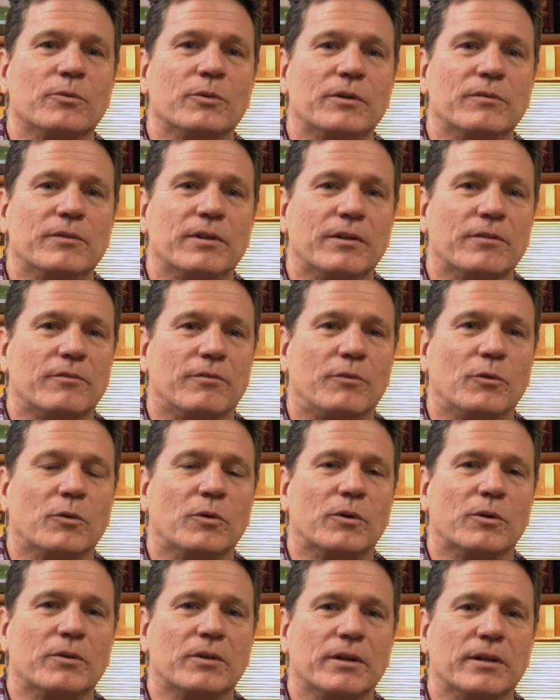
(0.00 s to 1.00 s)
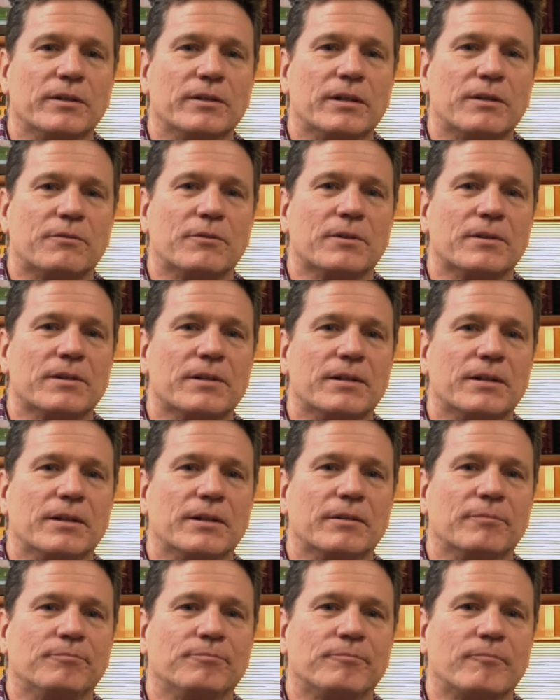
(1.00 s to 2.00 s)
We've done four different
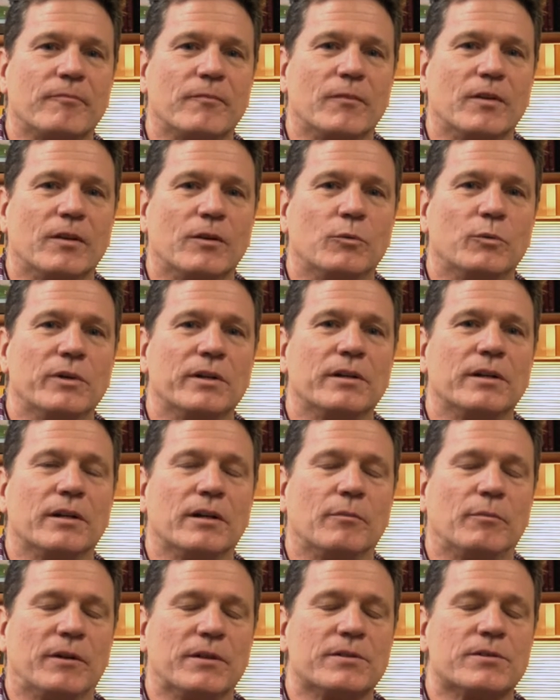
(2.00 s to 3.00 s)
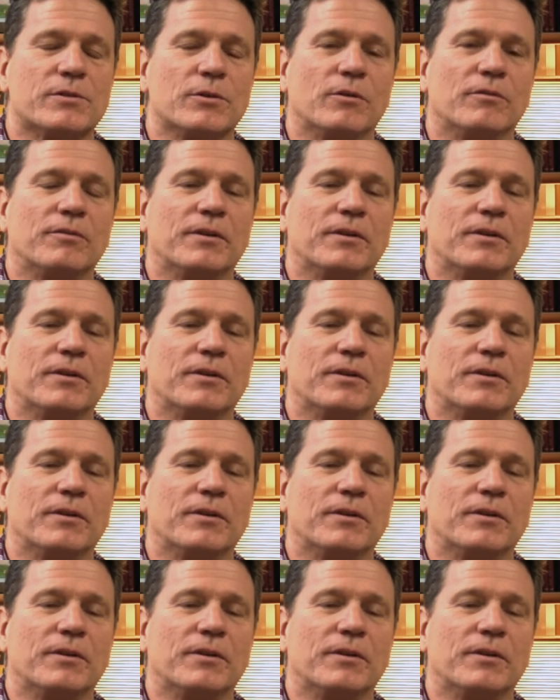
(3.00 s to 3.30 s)
months so